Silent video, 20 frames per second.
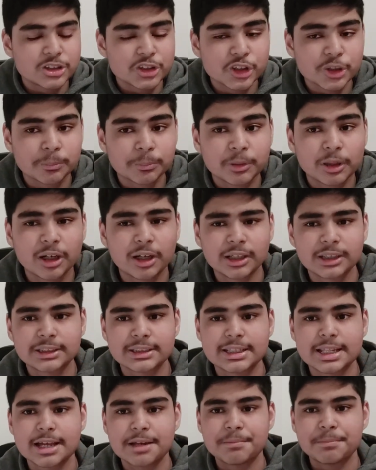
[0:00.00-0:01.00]
to the products
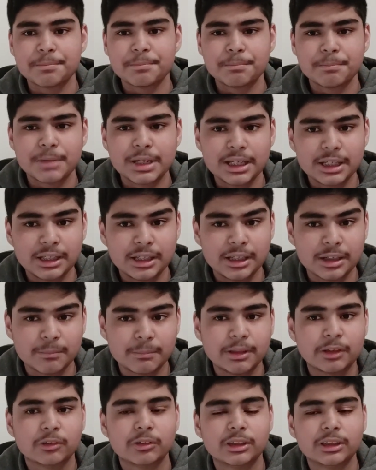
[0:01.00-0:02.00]
that may come
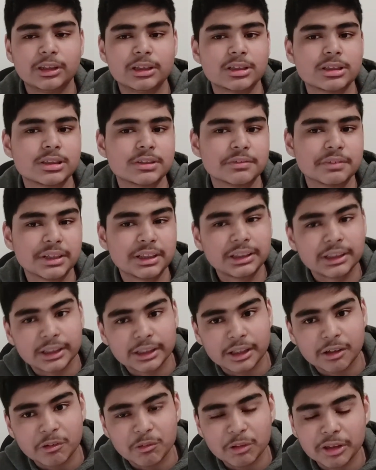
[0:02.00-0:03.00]
out in this event,
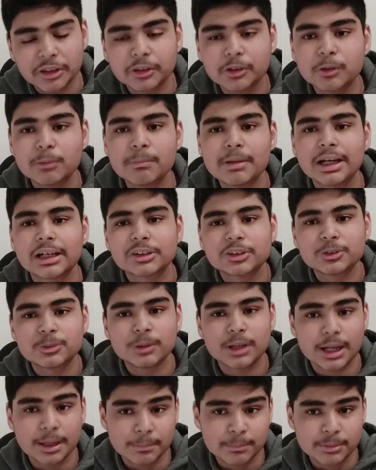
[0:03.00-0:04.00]
and I want to go back
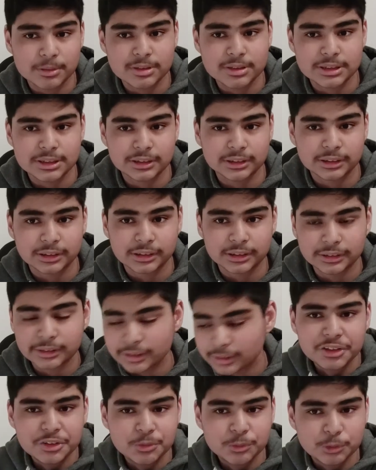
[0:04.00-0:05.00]
to Apple Silicon.
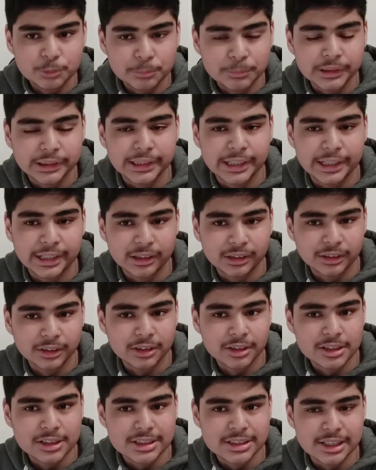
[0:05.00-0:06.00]
It is rumored that
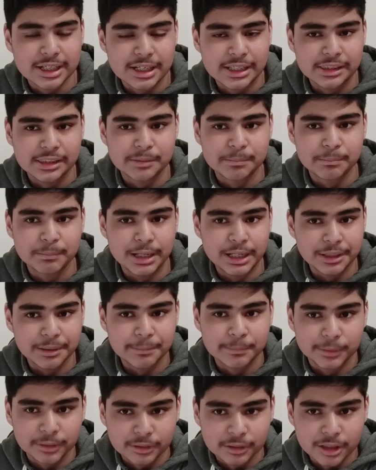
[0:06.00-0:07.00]
alongside the
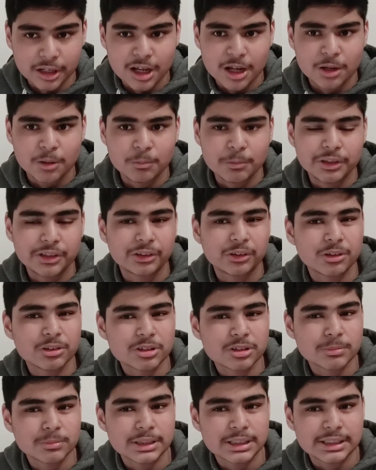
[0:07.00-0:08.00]
MacBook, we could
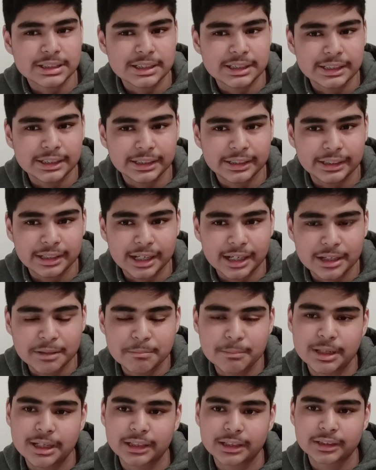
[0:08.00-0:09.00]
also be seeing an
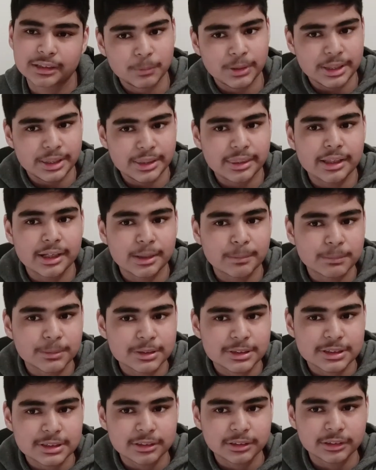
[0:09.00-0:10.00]
iMac with Apple
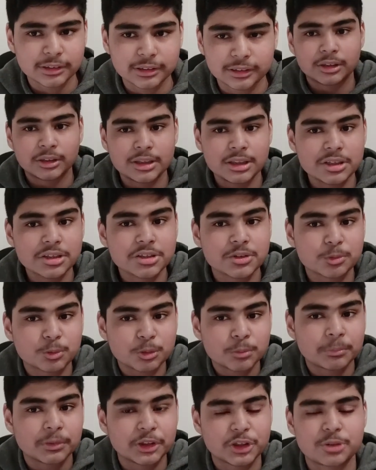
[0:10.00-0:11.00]
Silicon. And this is
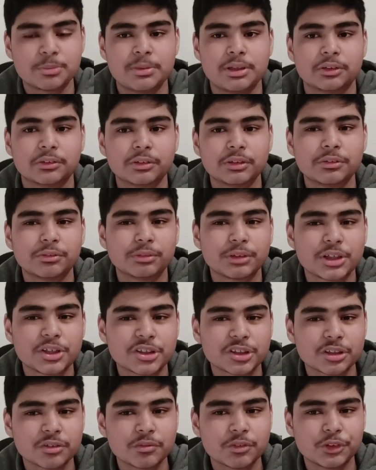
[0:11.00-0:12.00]
rumored to be a
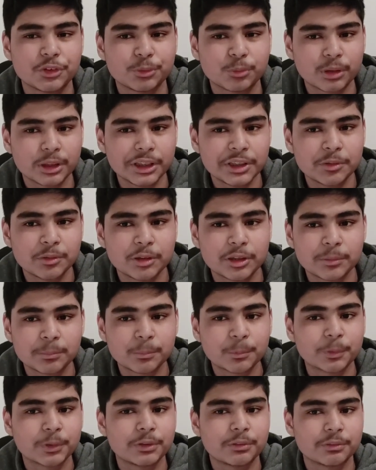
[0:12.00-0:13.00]
refresh of the
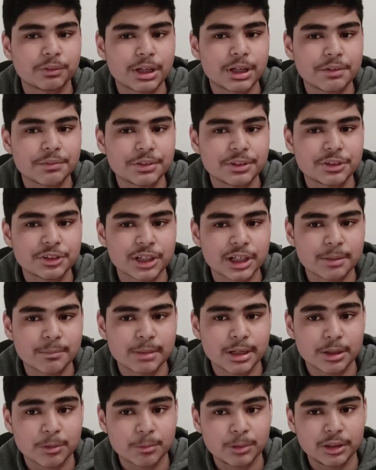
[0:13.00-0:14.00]
21.5-inch
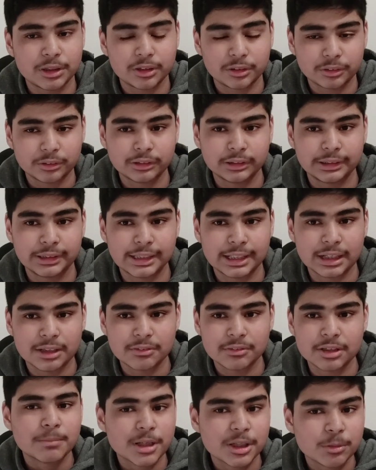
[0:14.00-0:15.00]
iMac we currently
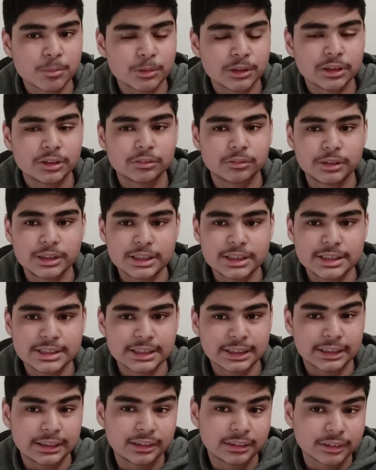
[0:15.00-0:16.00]
have, but with the
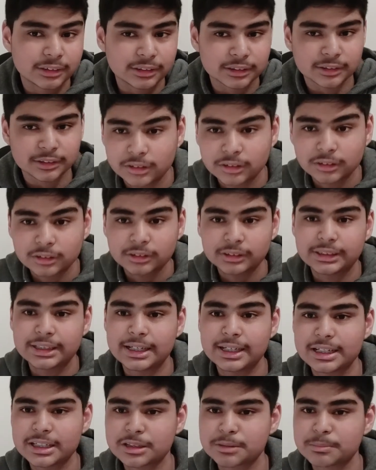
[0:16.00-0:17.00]
redesigned look. The look
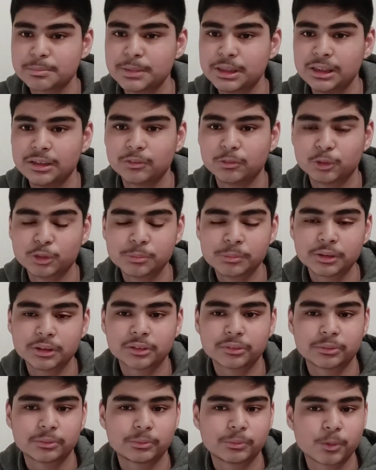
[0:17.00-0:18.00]
that has been
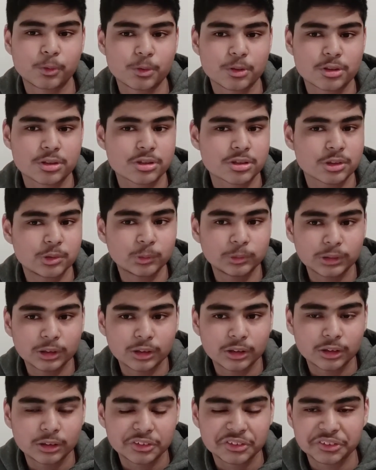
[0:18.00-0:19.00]
rumored for so
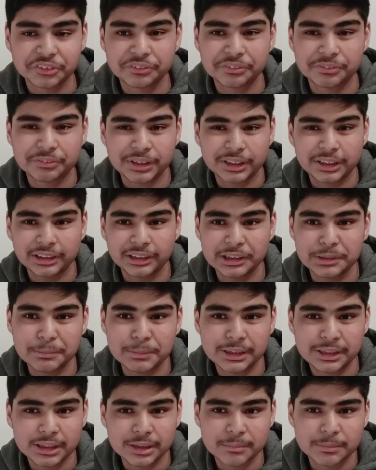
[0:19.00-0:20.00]
long could finally
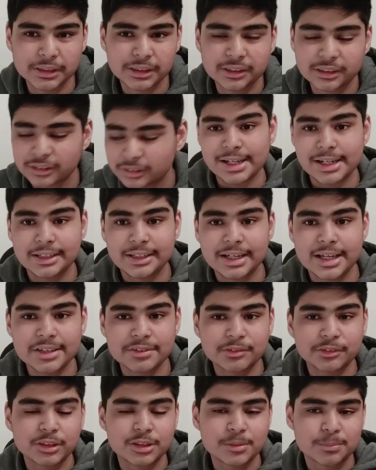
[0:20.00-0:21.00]
be coming. And
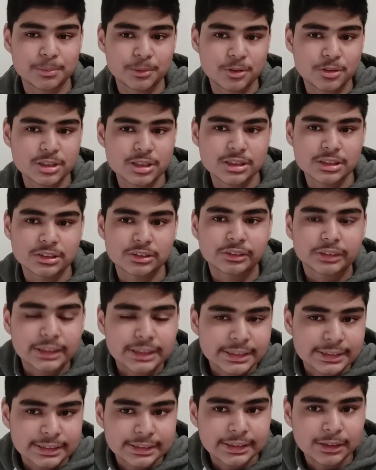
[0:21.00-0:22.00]
as for the processor in
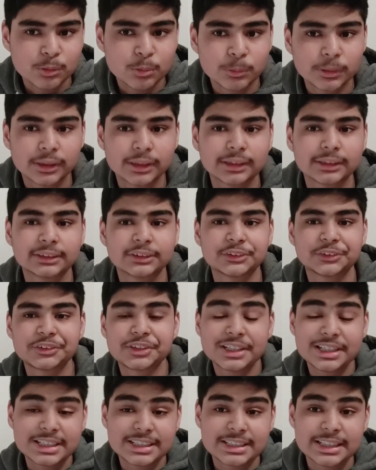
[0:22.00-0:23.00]
this thing, word on the
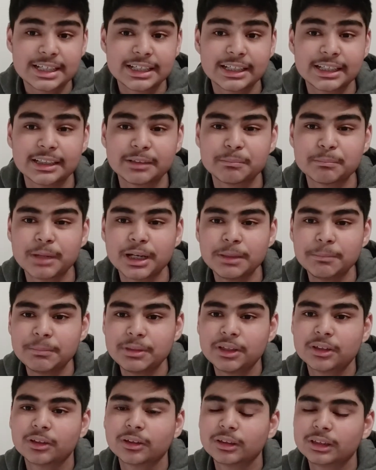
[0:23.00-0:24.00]
street is that it might
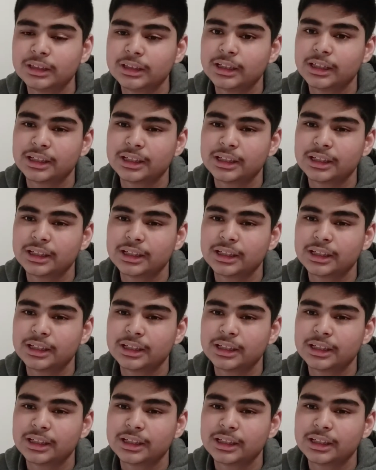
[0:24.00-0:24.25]
be called the